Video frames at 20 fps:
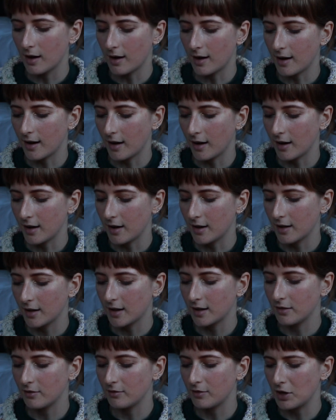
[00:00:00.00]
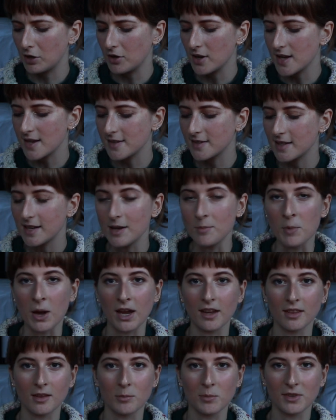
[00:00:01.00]
I can very easily
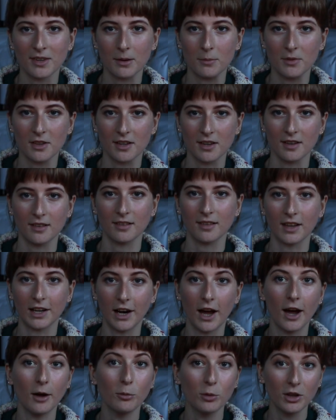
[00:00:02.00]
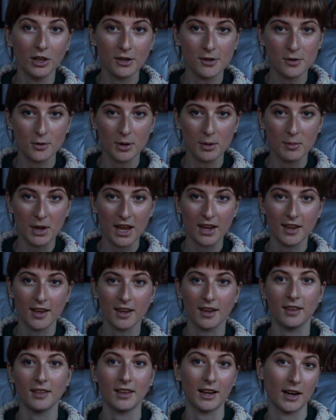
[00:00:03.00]
make them something that I will enjoy making,